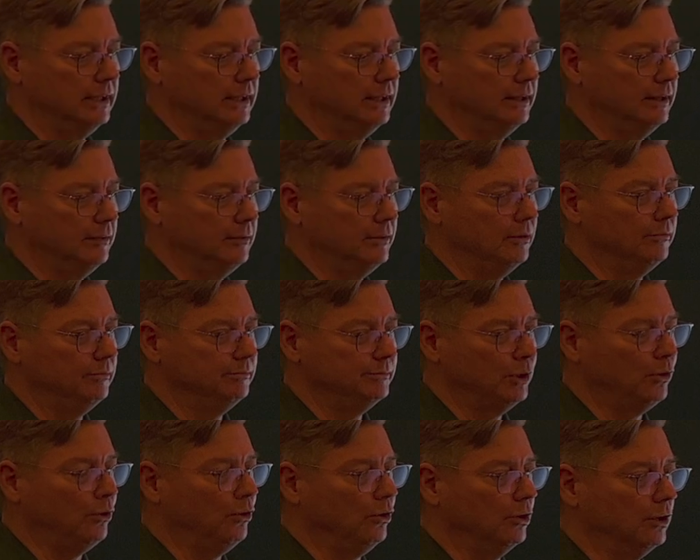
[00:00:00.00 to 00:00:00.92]
in
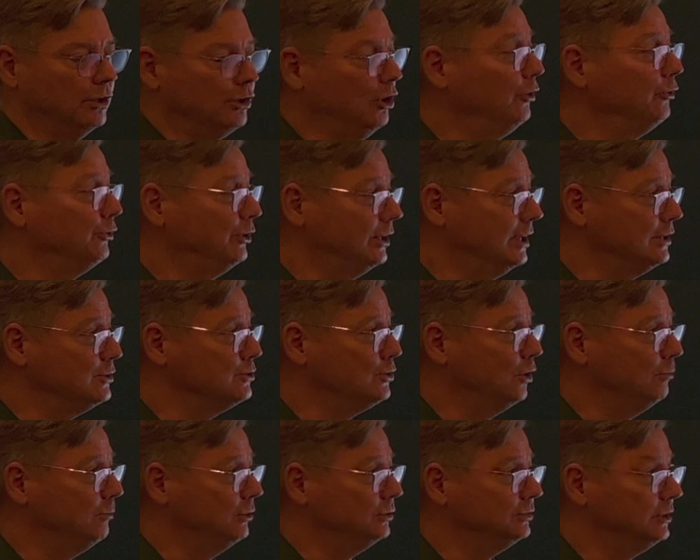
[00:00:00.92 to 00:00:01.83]
all continents
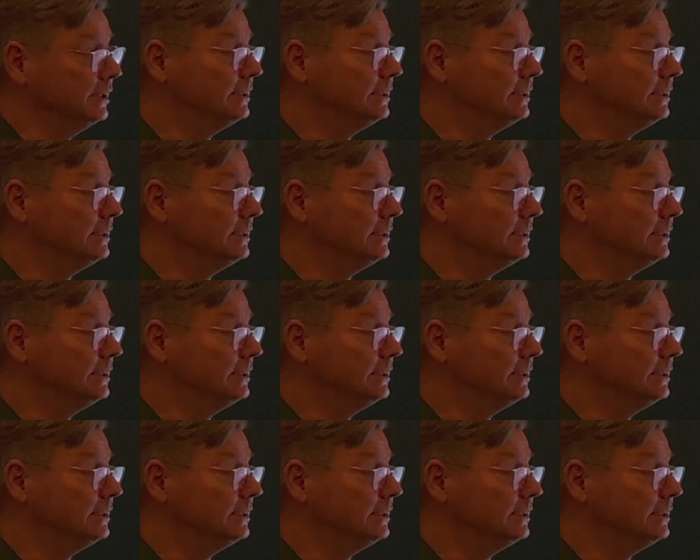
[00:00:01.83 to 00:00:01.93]
almost,